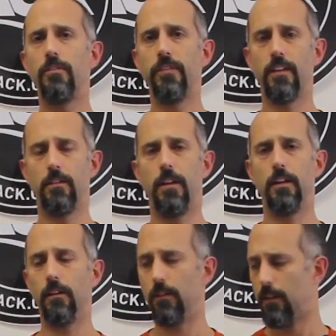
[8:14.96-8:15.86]
feather
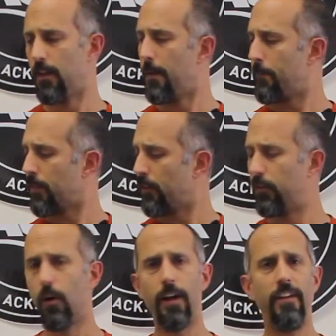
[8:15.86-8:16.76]
angle.
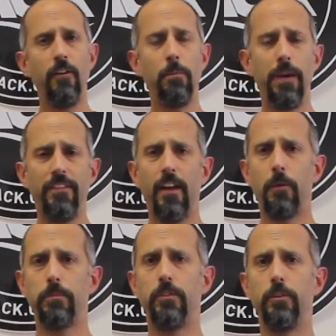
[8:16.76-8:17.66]
So I've
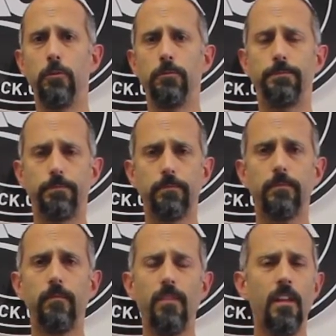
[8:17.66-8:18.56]
helped you
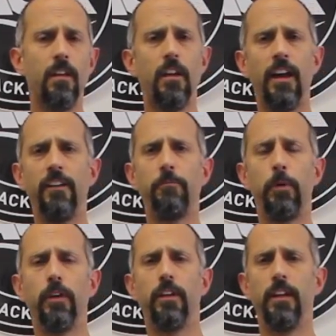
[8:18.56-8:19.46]
kind of
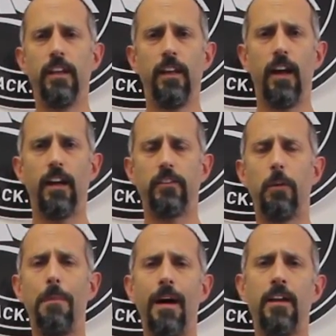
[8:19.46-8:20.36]
put to
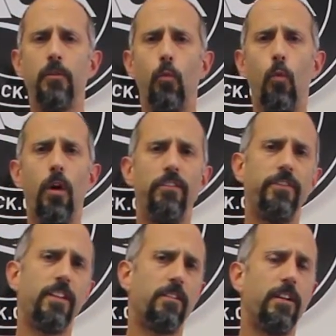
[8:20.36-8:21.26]
mind what
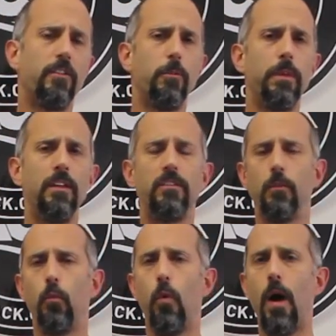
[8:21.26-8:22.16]
feather angle means
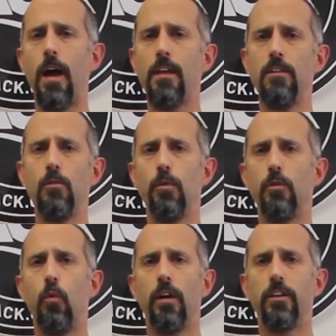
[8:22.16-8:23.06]
and why you would
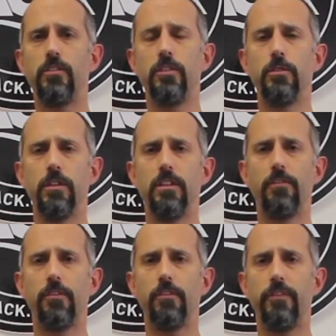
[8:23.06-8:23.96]
want to choose a
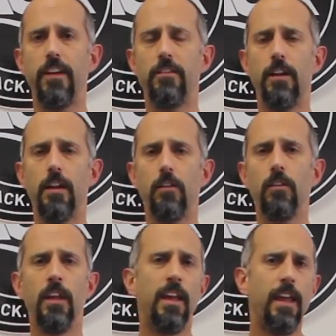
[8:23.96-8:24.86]
different feather
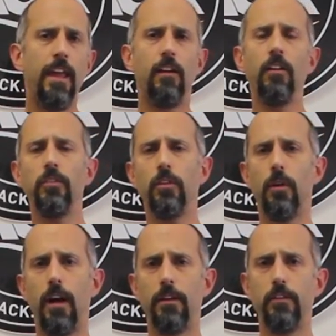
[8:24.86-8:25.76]
angle. And also,
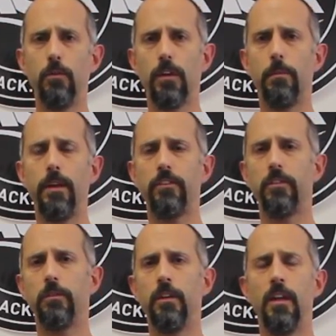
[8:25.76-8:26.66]
I do want to
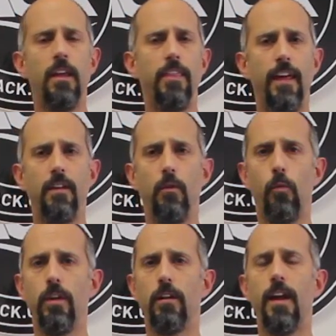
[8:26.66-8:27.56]
mention that
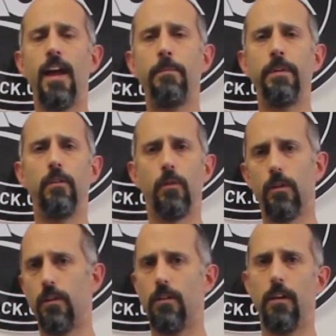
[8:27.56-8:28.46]
we are happy to
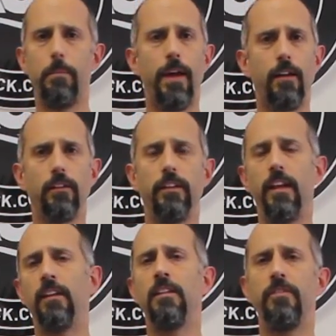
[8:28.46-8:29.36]
order a paddle in
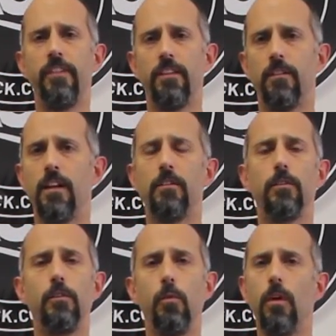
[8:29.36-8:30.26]
any feather angle
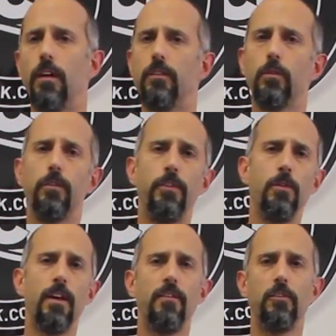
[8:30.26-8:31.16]
you want. So if
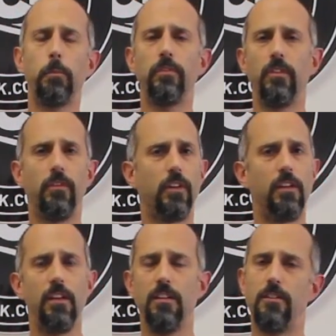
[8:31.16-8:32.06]
you have a specific
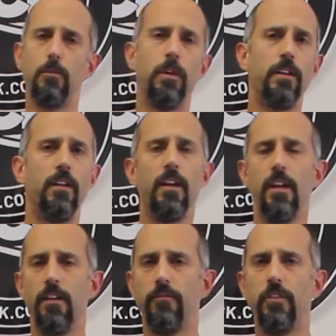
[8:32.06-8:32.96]
need, you want
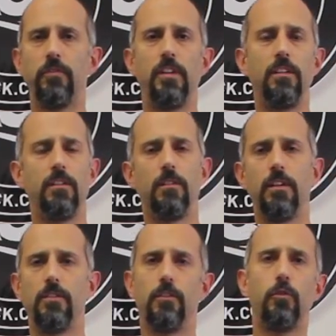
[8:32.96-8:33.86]
15
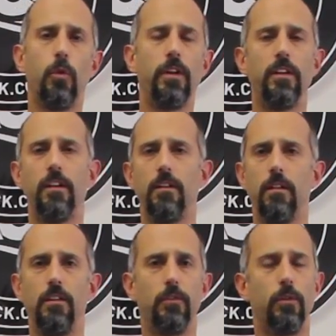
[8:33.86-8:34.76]
degrees or 20
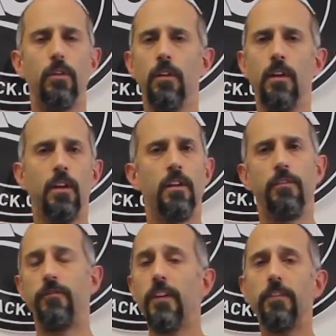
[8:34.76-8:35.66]
degrees or
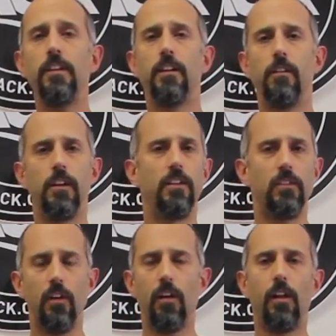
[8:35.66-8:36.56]
50
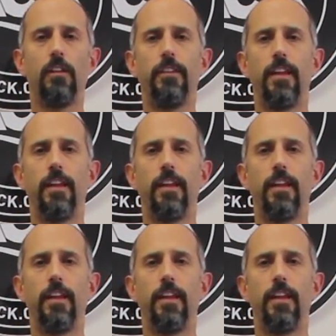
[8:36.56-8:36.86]
degrees, all of